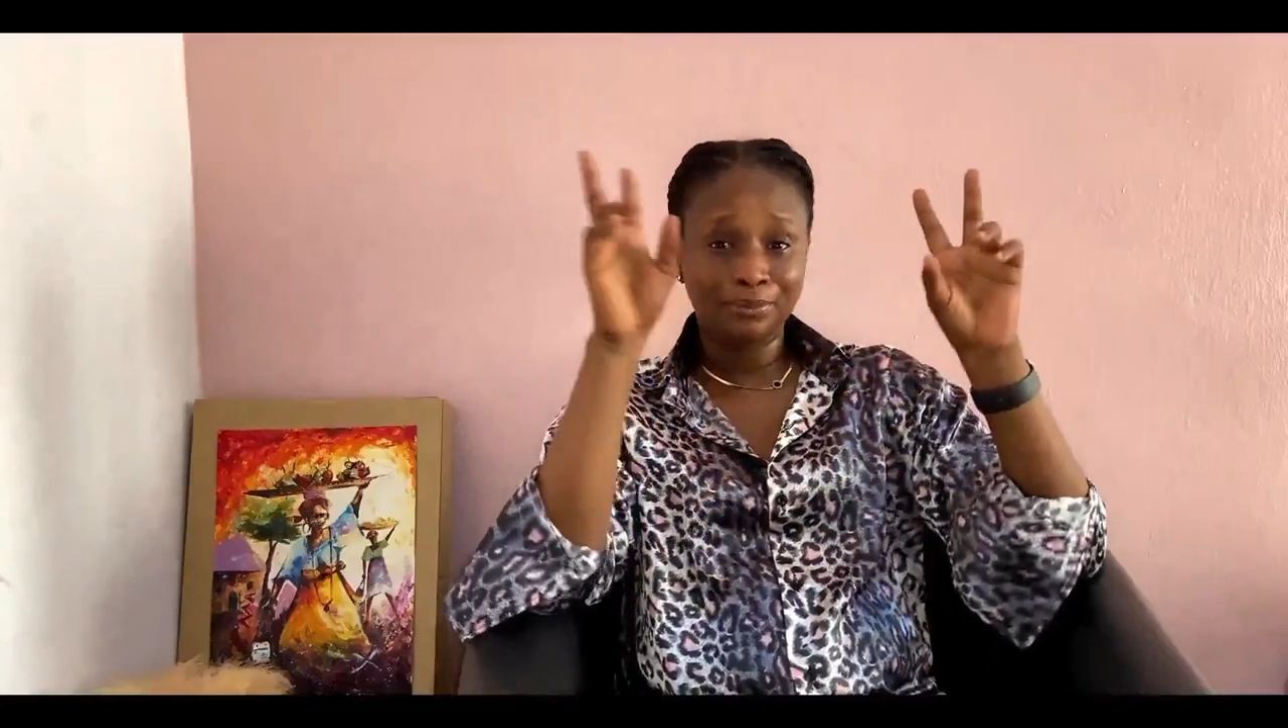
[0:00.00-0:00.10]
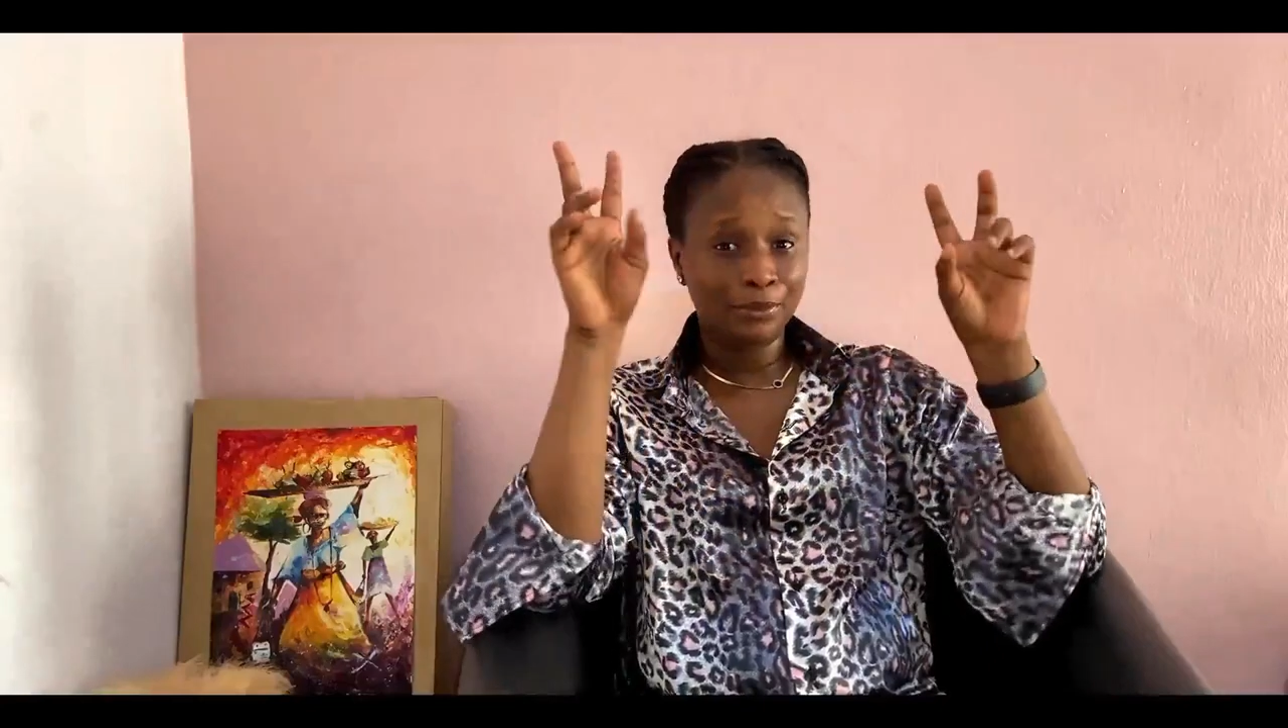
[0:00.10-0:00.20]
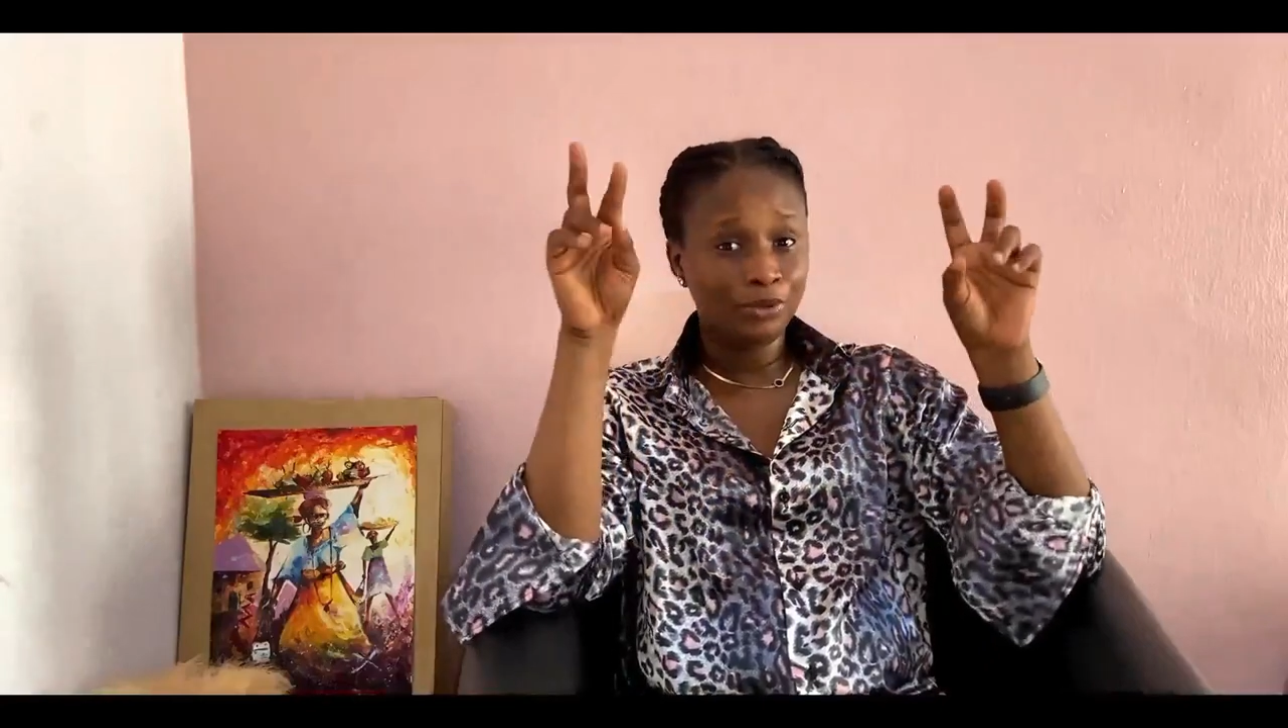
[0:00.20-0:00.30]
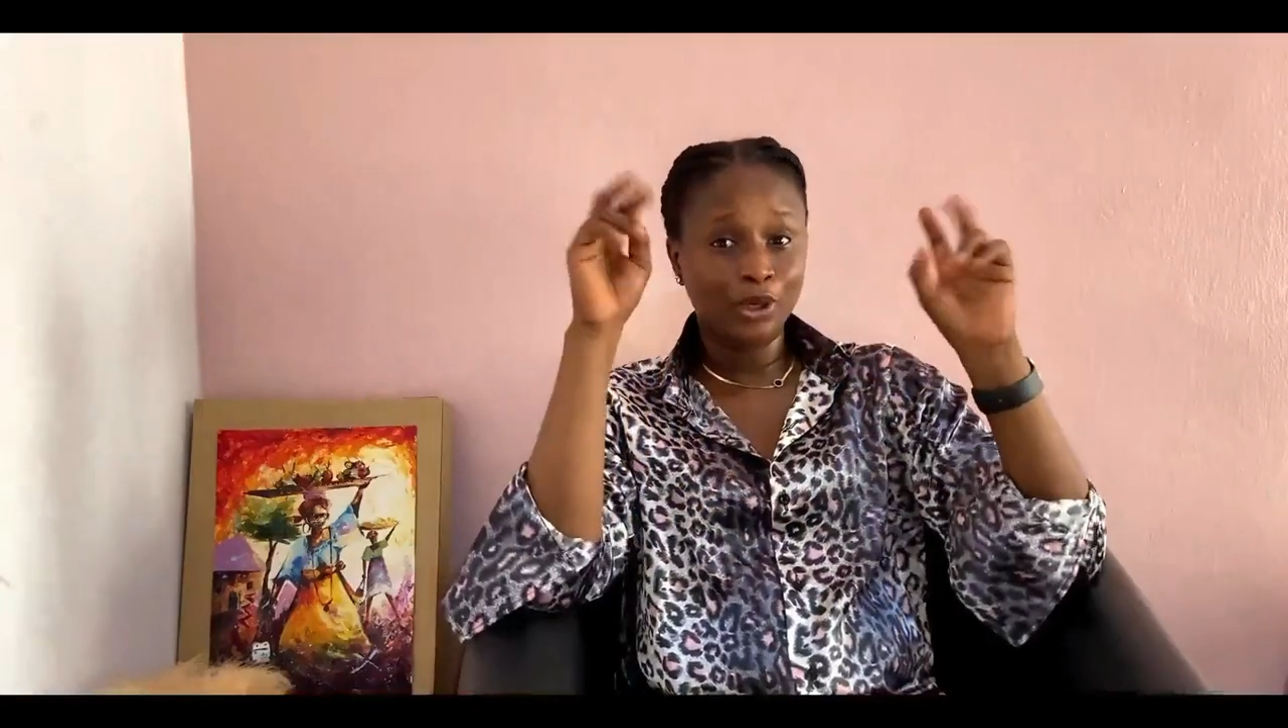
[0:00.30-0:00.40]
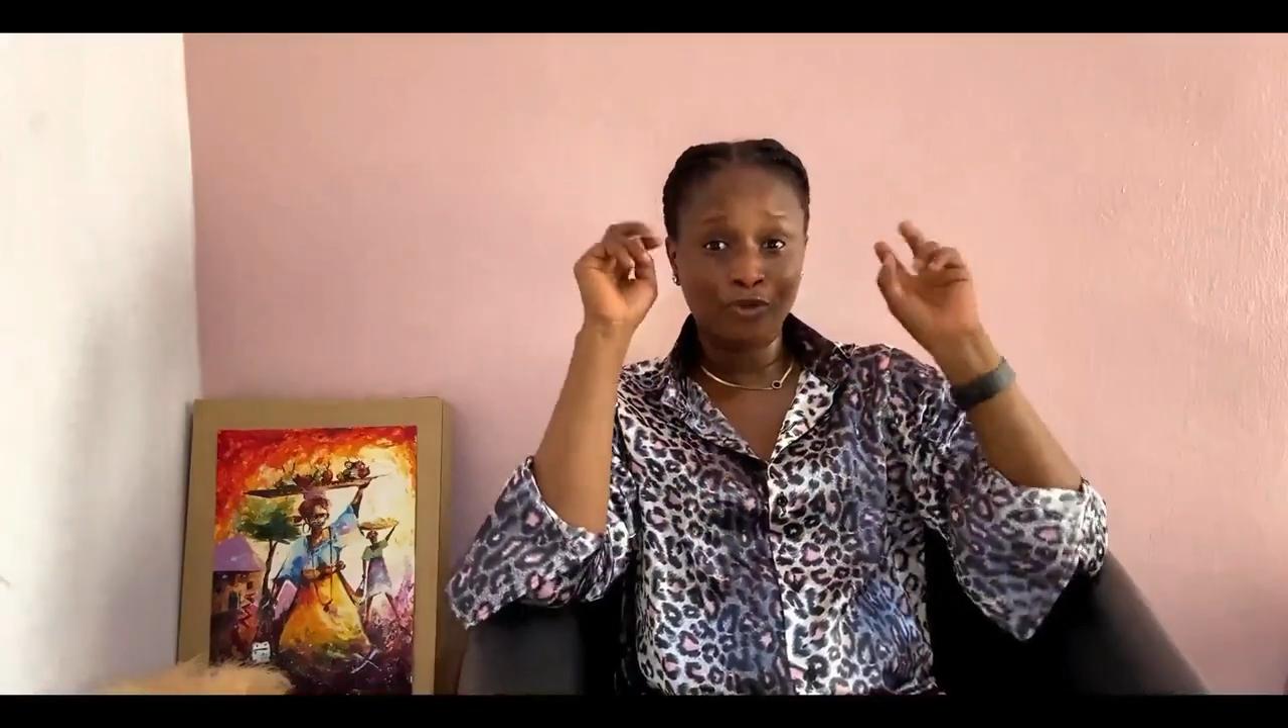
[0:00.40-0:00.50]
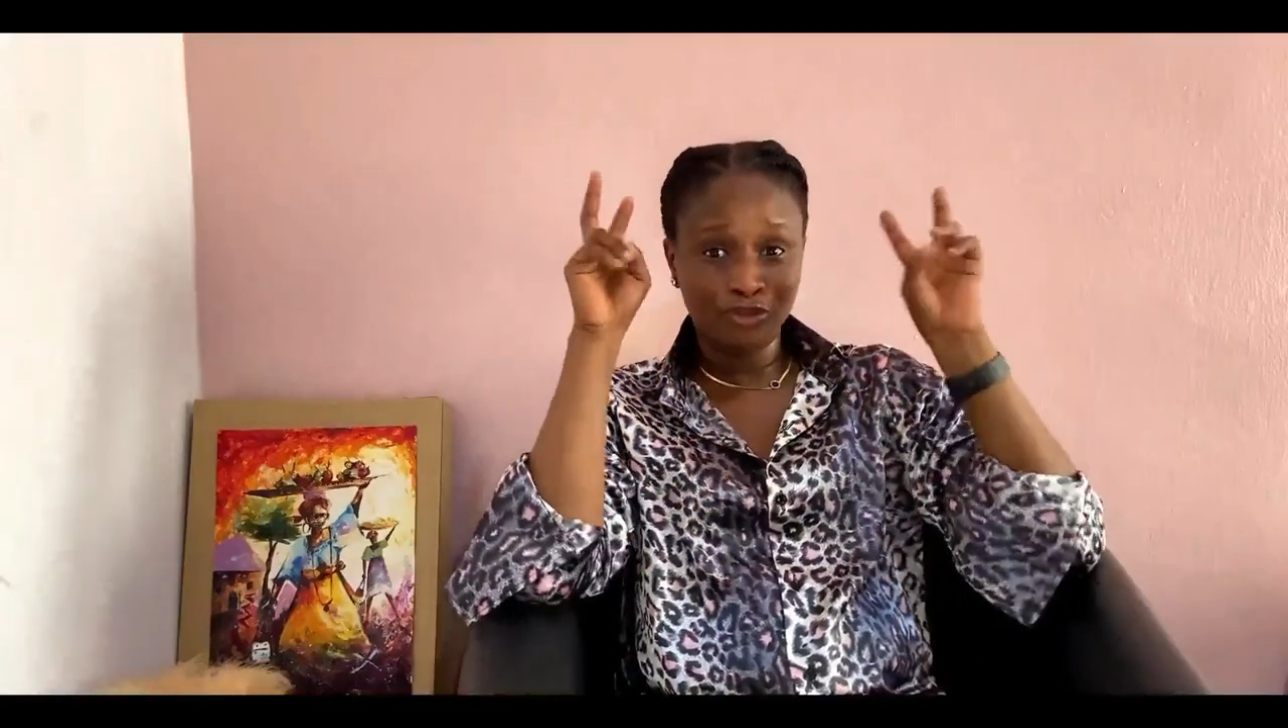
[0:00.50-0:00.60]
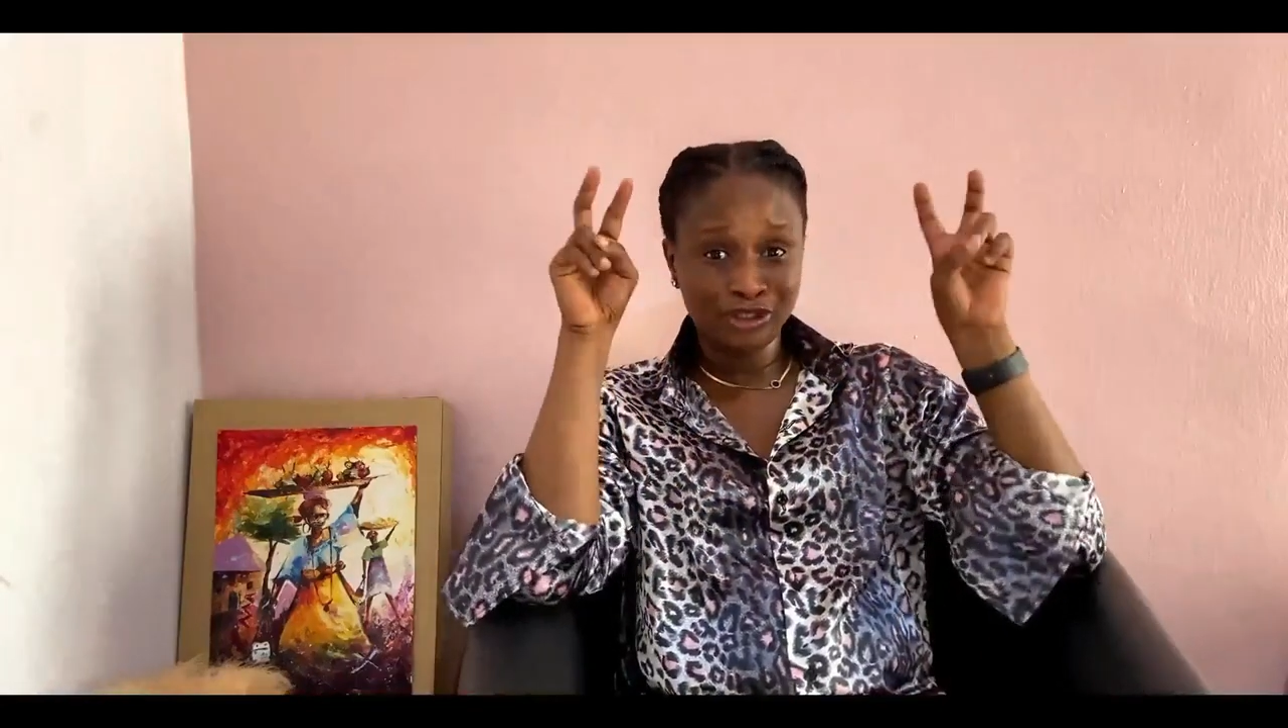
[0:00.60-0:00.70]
maybe your